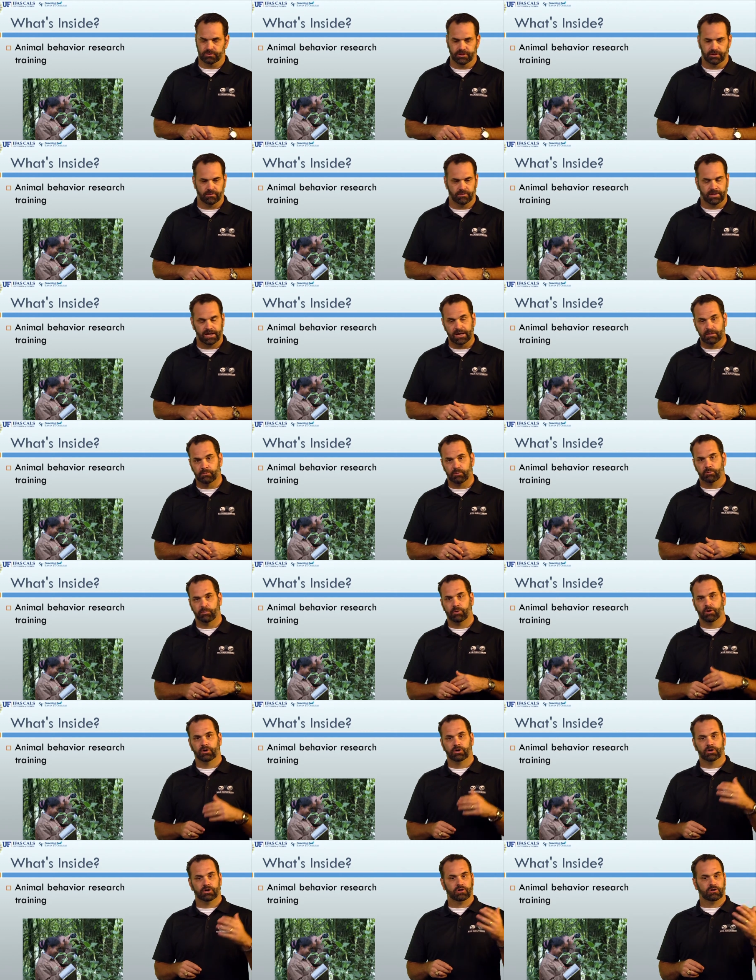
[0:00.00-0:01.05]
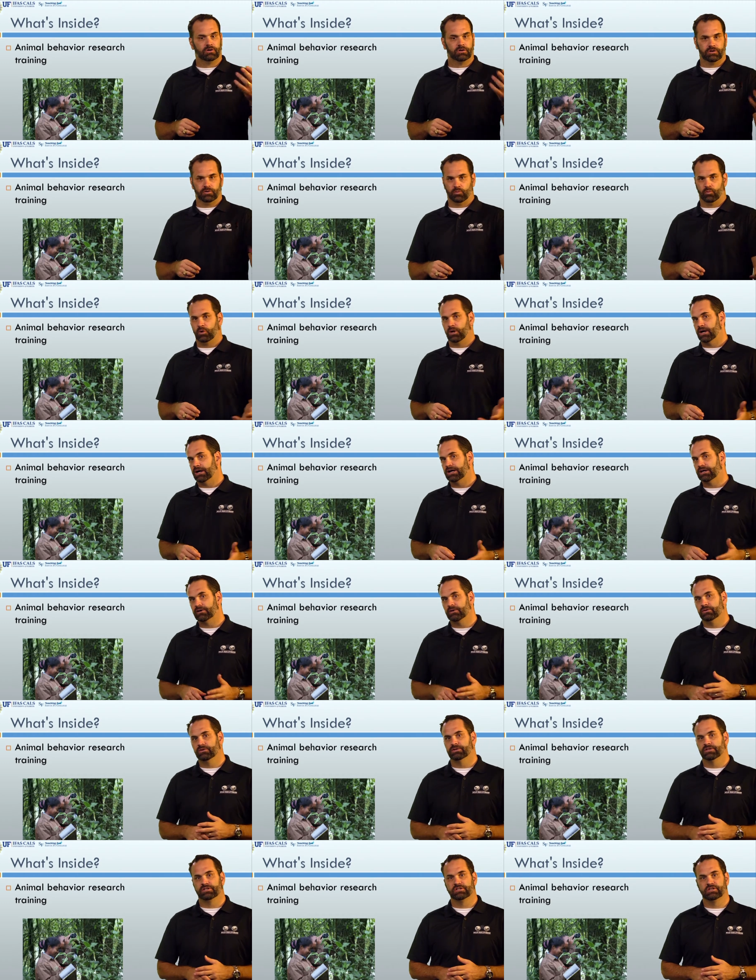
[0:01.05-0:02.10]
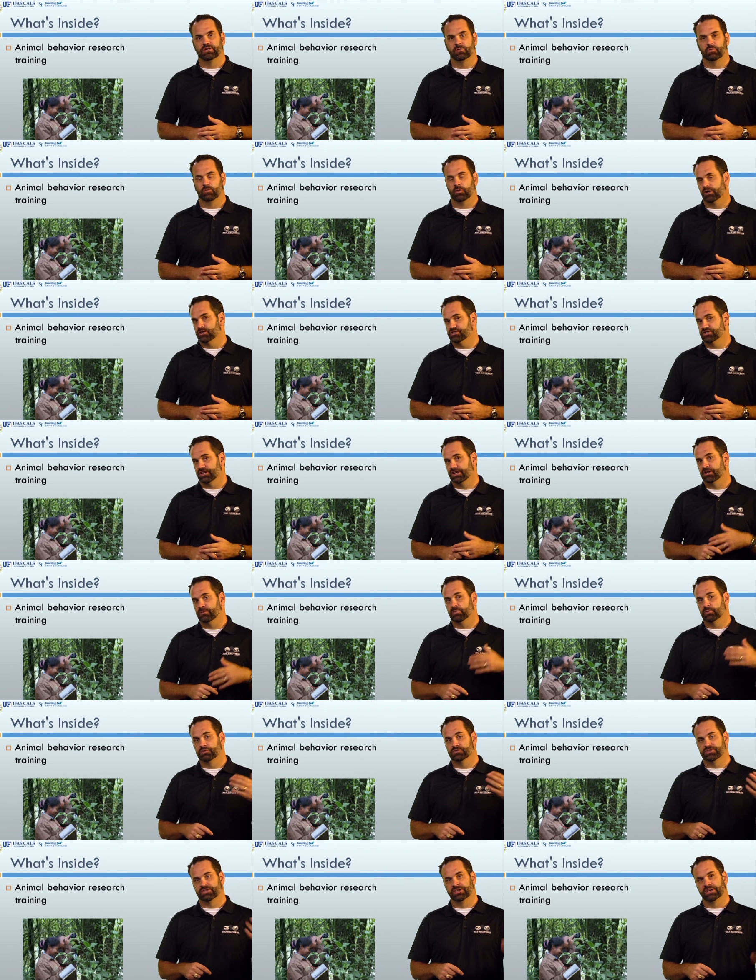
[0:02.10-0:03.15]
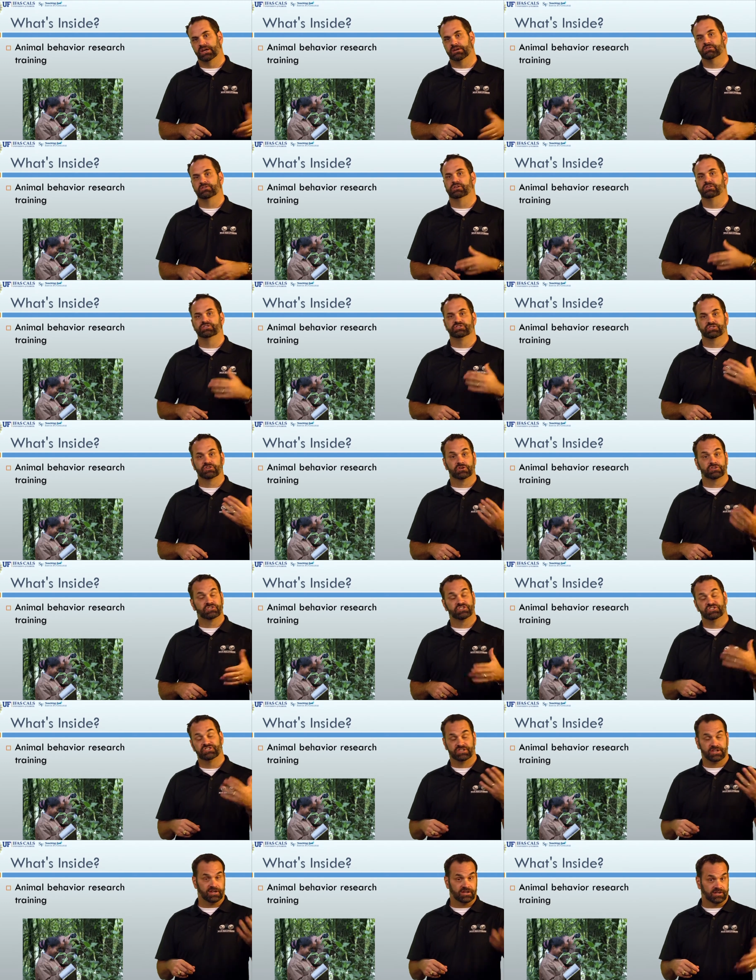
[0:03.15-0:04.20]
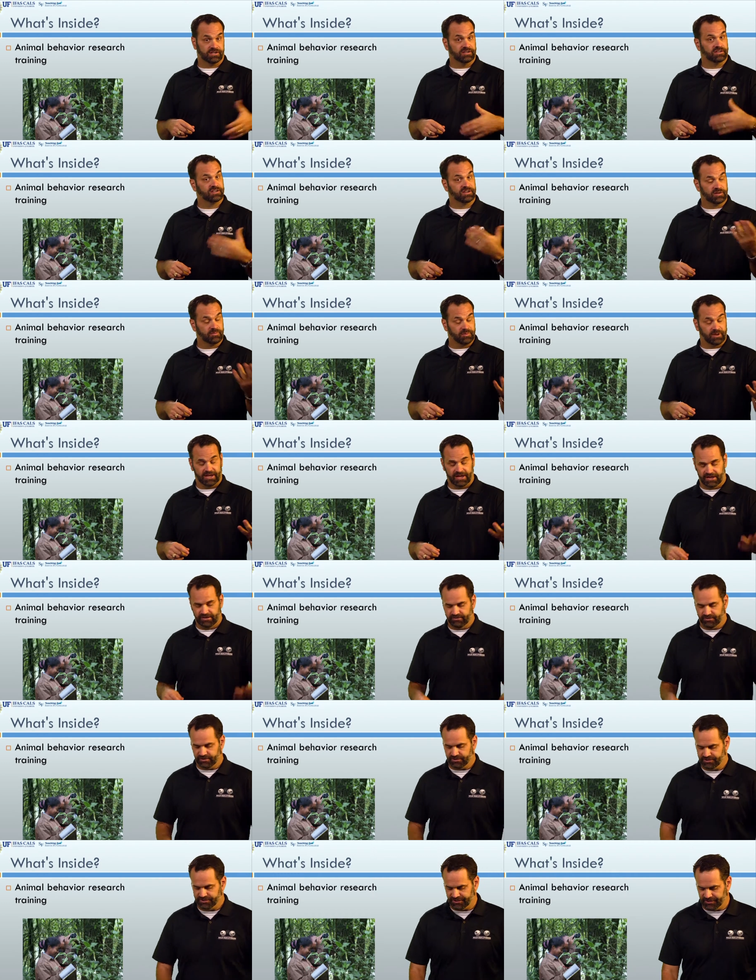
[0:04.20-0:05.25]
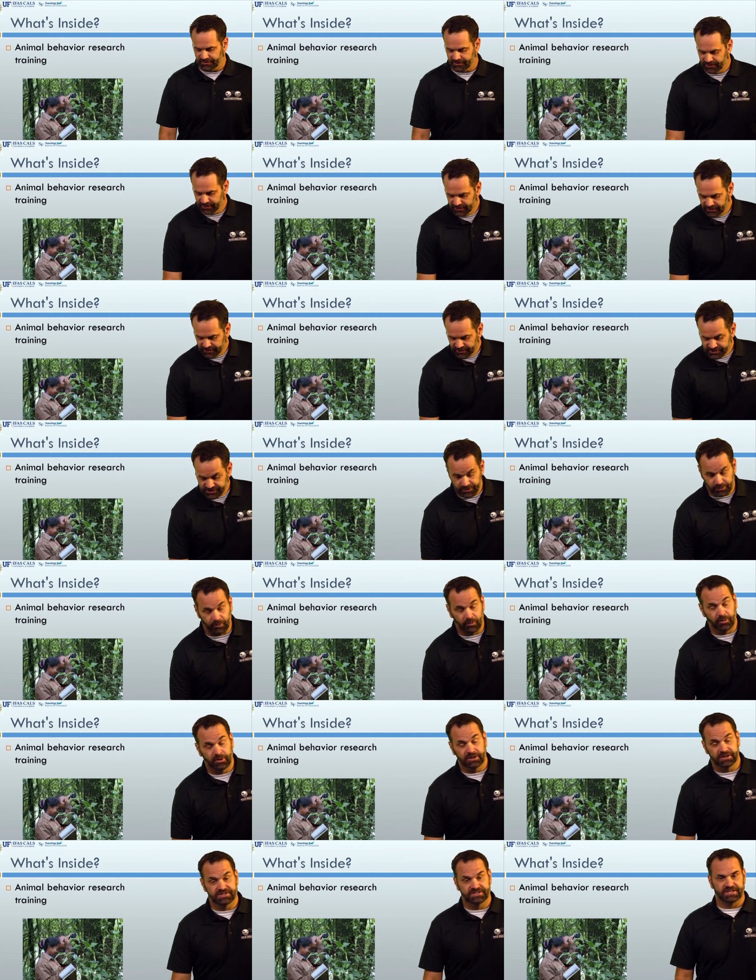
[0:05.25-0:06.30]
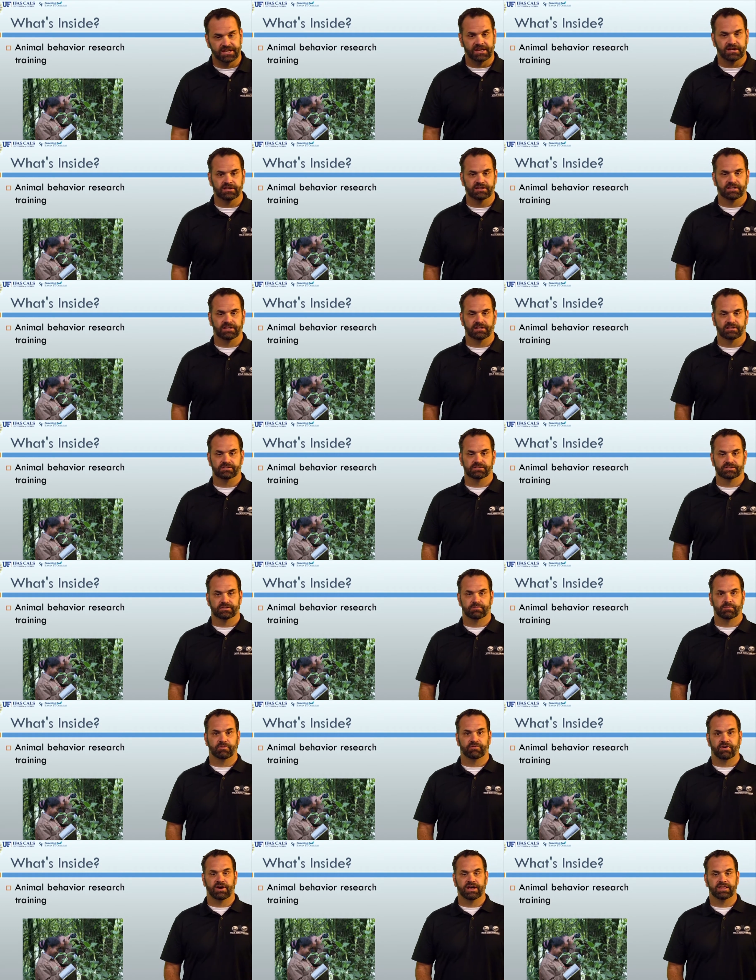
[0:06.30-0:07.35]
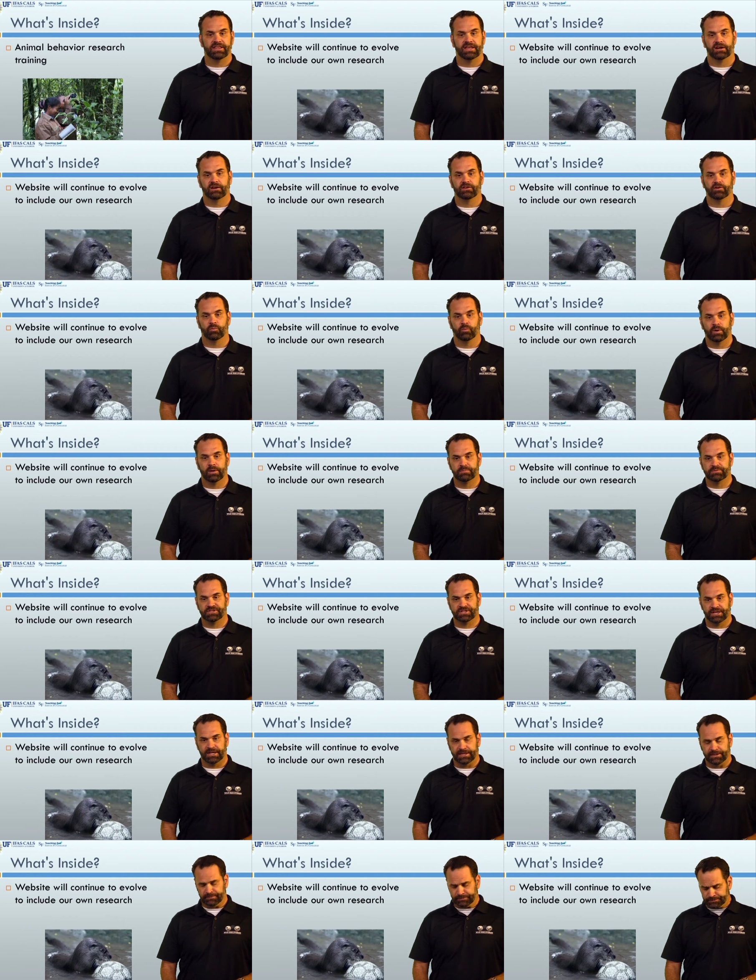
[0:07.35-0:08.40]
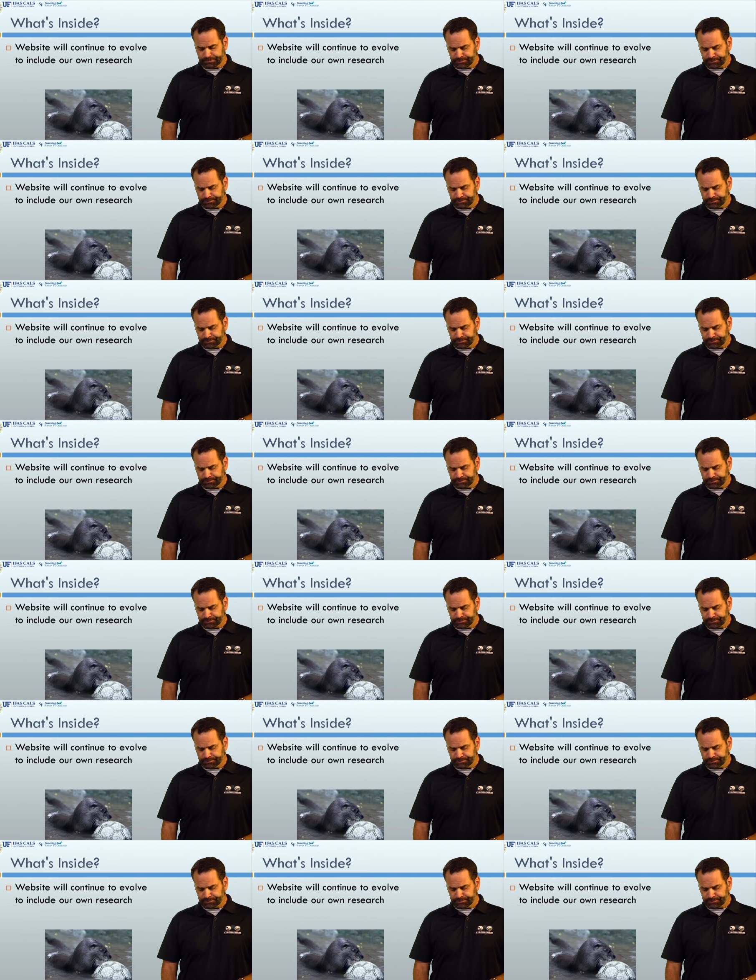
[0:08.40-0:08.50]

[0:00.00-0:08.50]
an animal park or in the wild, and you can watch animals, and now you can start studying their behavior. So we're really excited to provide that on the website.